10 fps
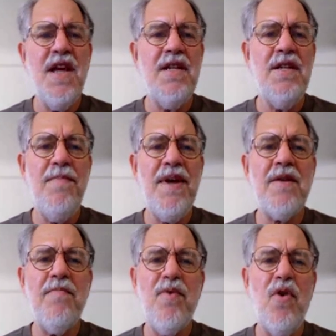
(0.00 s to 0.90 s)

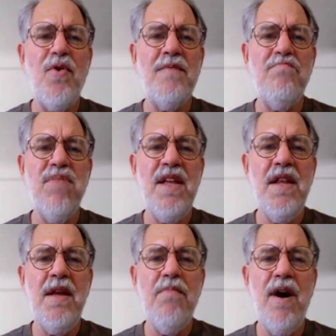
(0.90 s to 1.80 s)
depict broken,
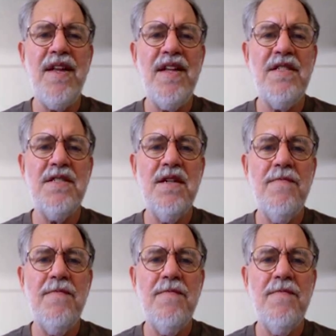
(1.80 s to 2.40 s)
bleeding bodies.